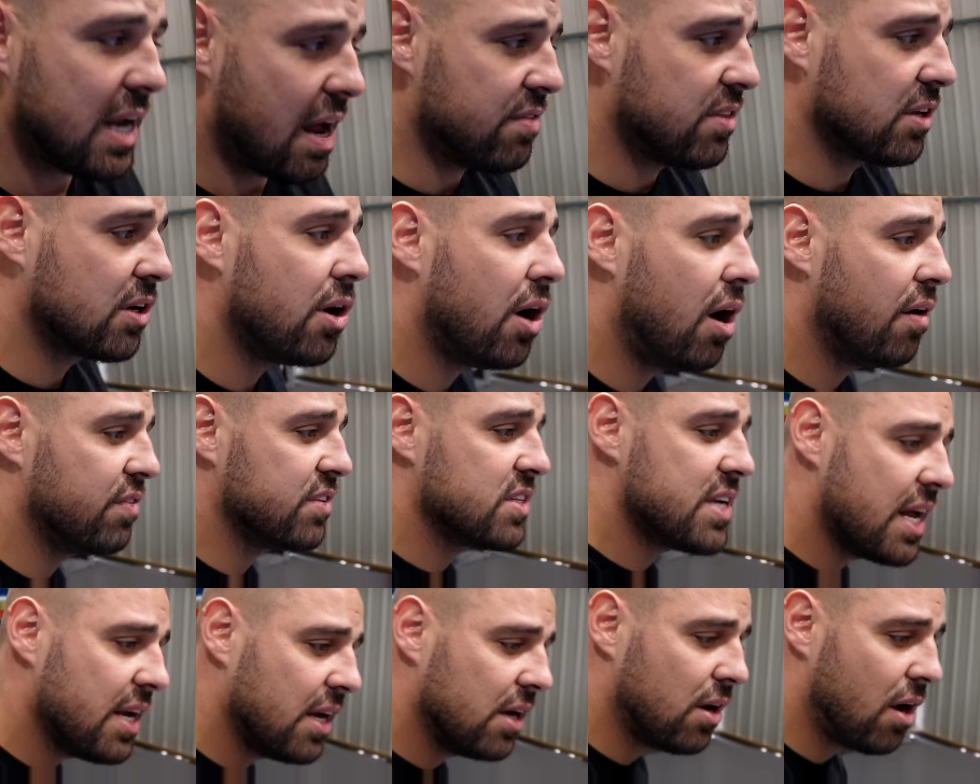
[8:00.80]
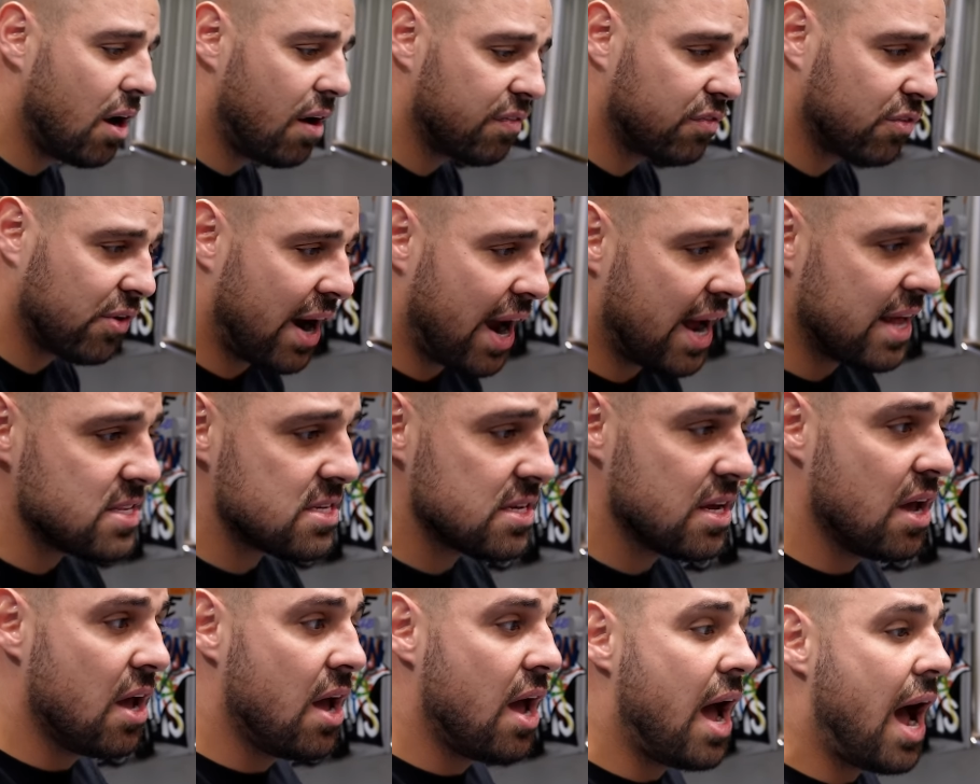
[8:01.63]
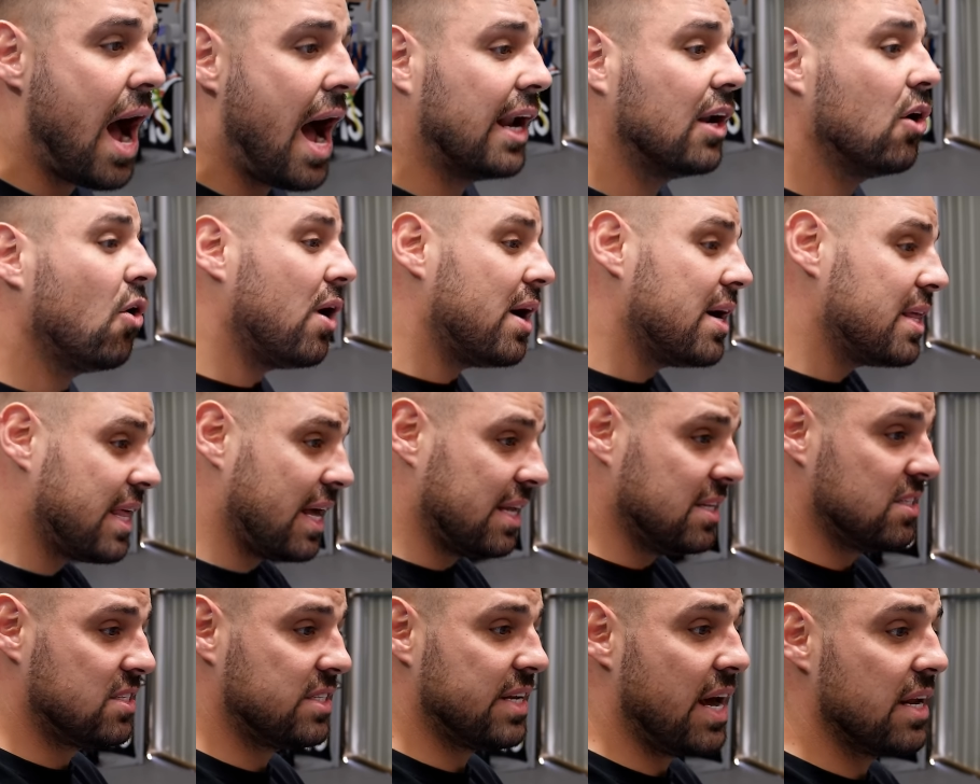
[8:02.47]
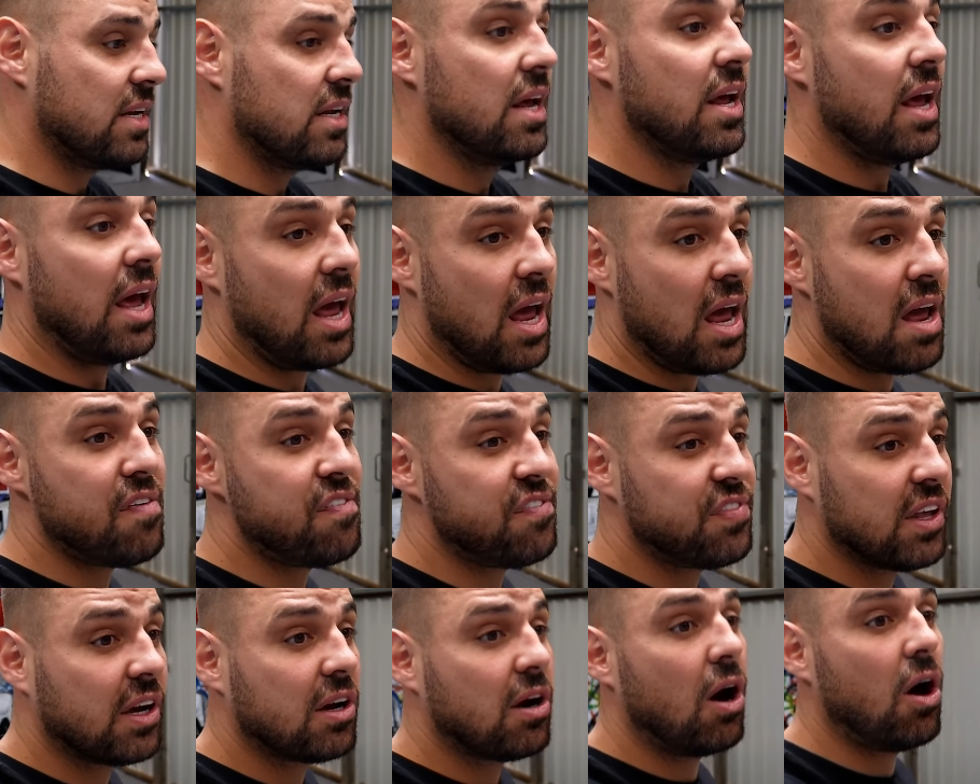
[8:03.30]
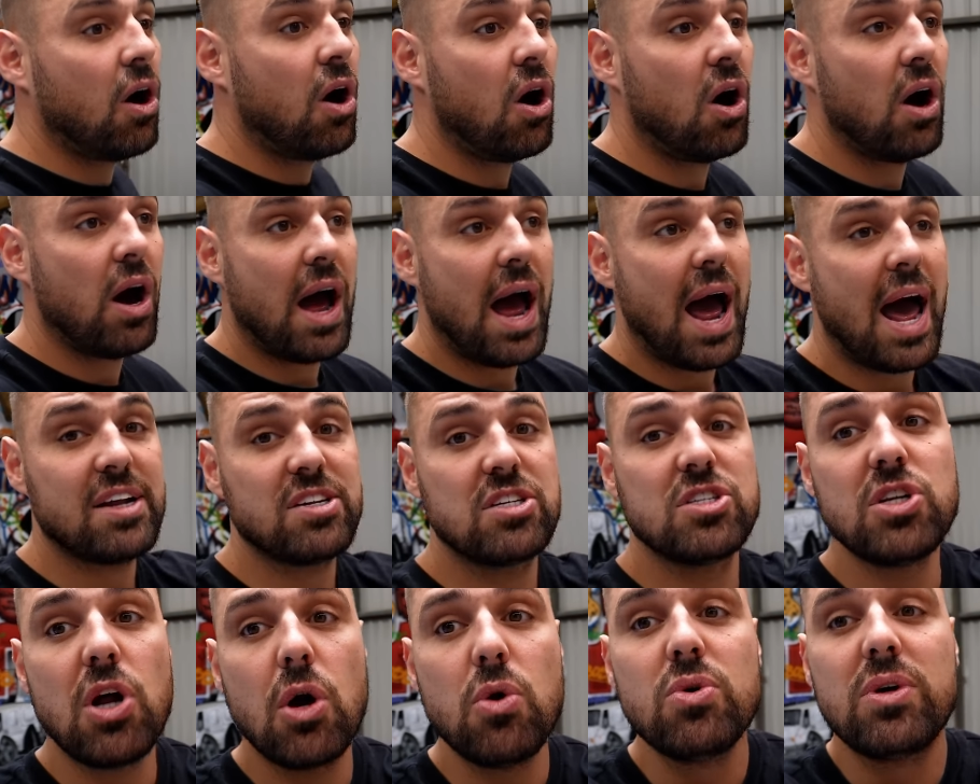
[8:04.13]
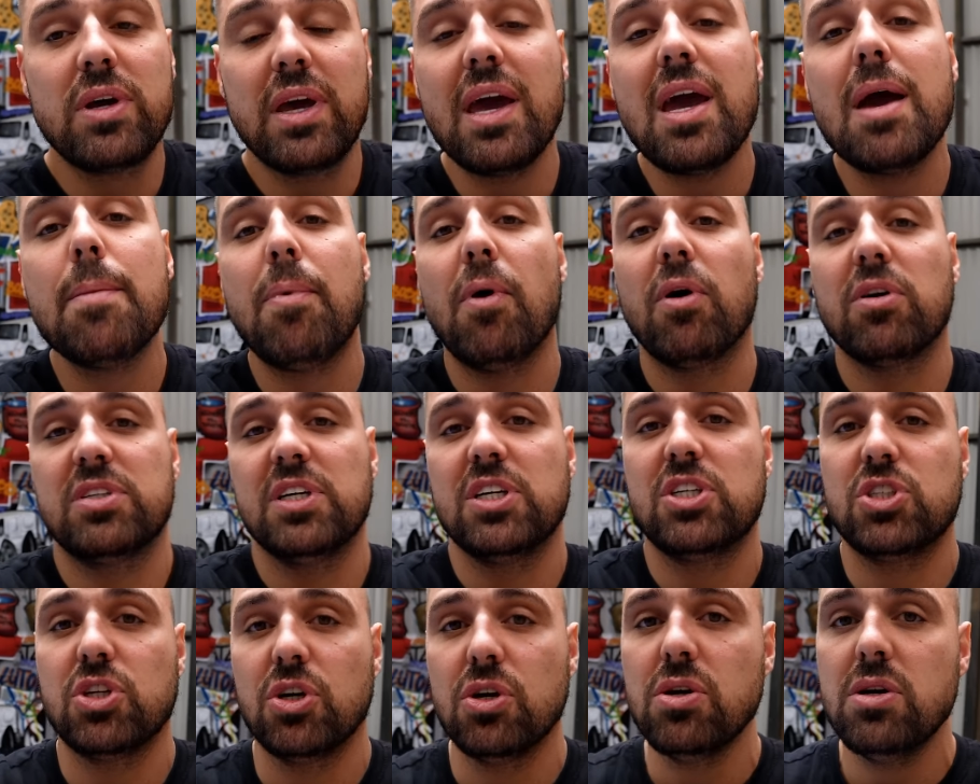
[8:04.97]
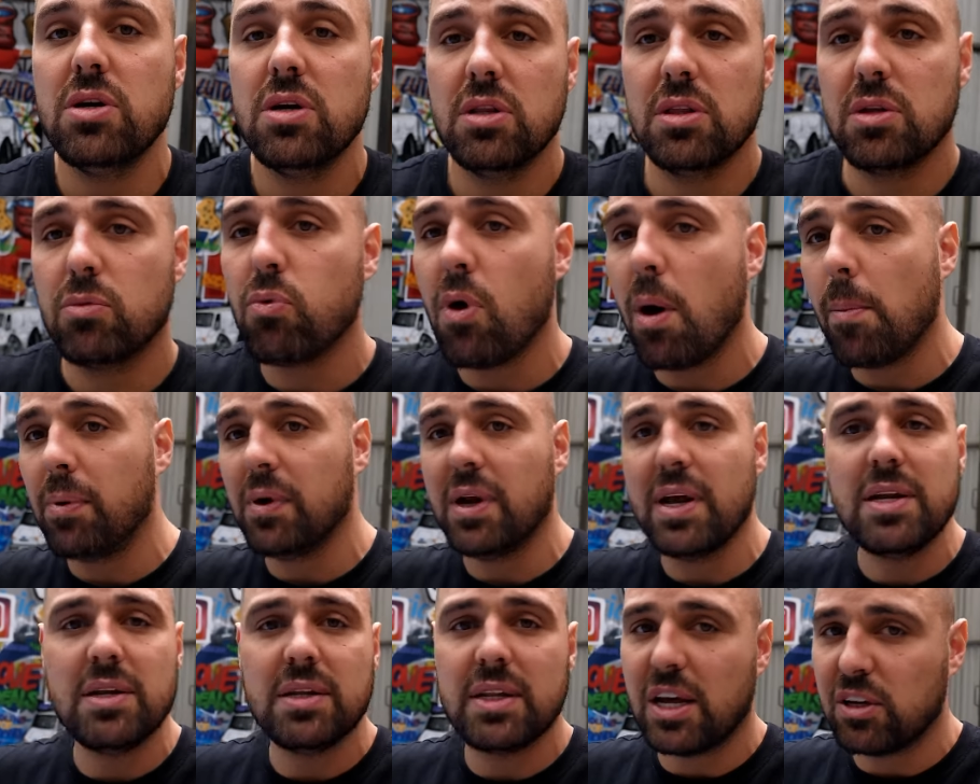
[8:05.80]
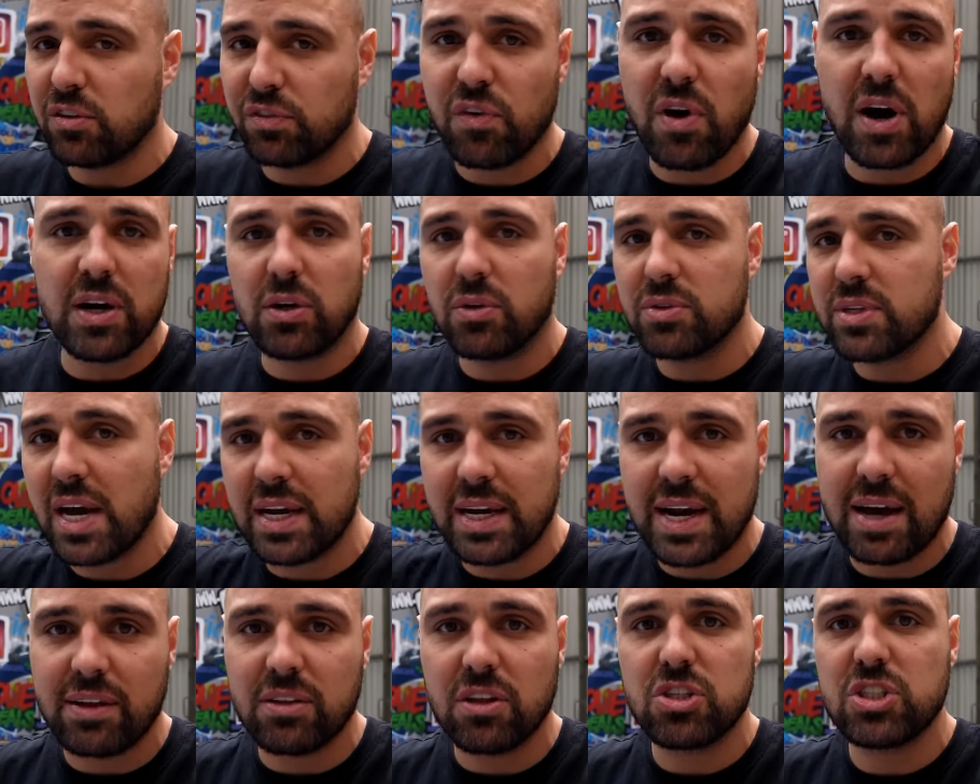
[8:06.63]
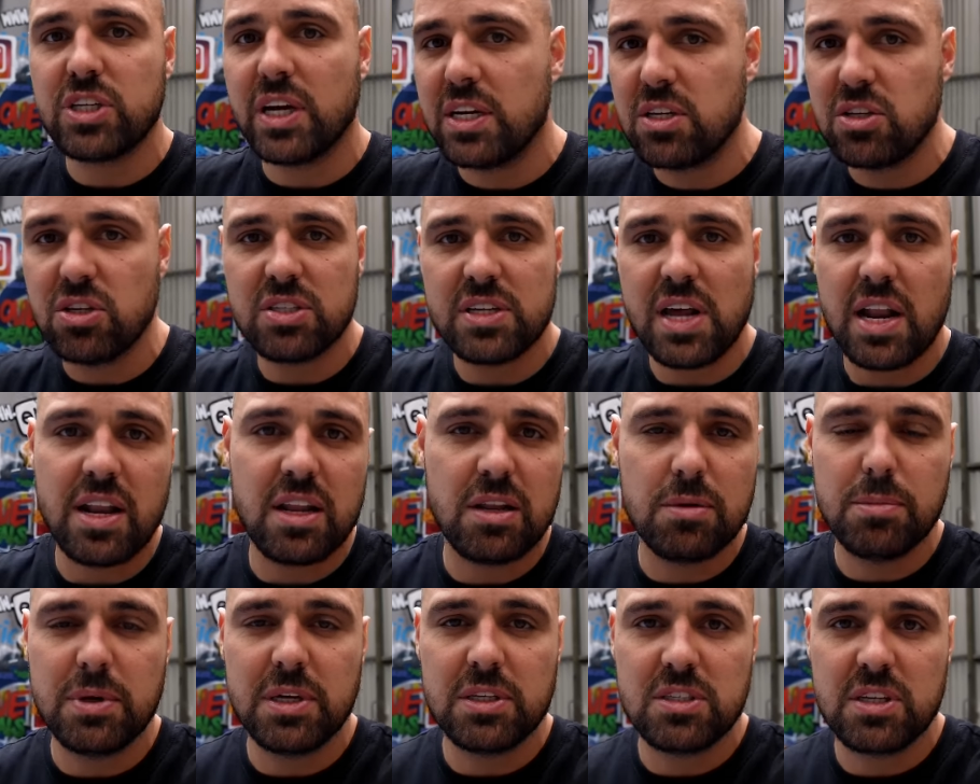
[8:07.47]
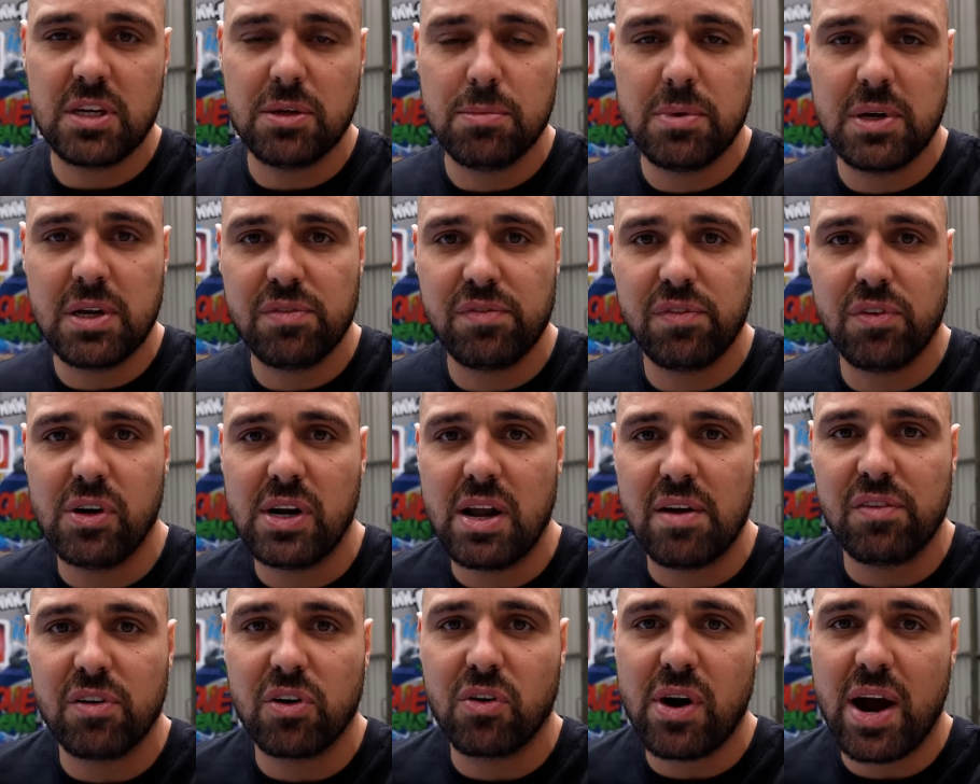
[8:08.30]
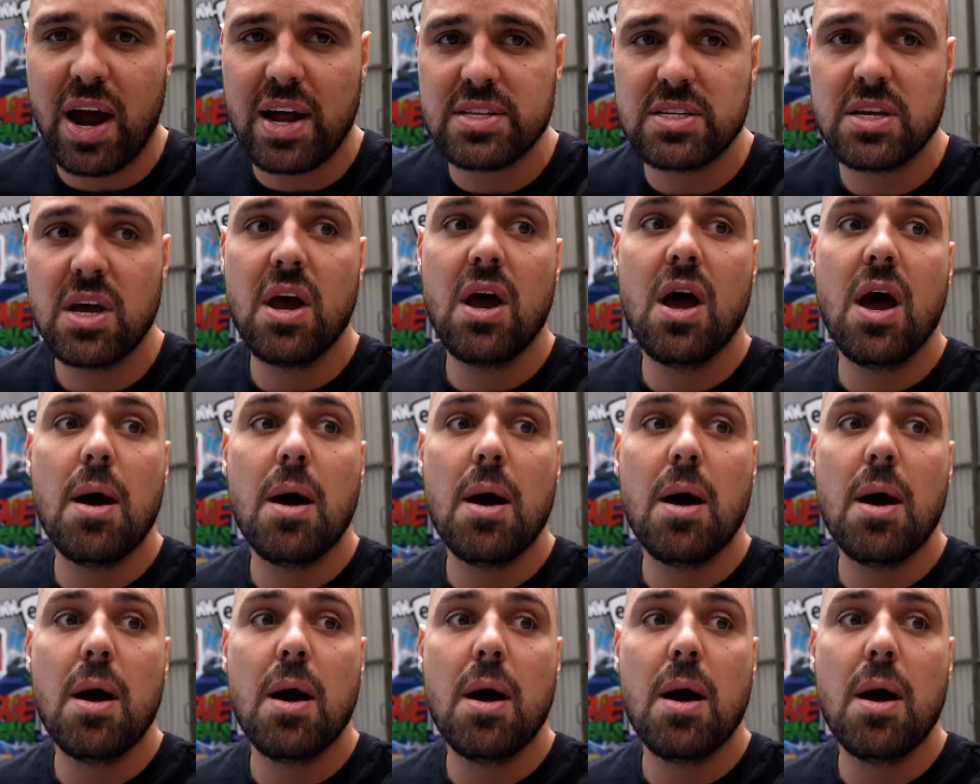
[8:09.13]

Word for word: have the car for ten and a half grand. And I then said, if the car has no gearbox issue, the wobbling, that's fine, I'll take that on the chin, you're selling it to me for eleven grand.